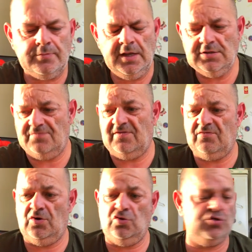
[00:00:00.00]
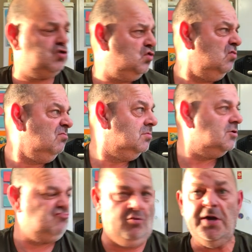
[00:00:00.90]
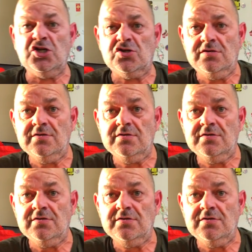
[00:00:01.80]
It's not very good at all. It's rubbish.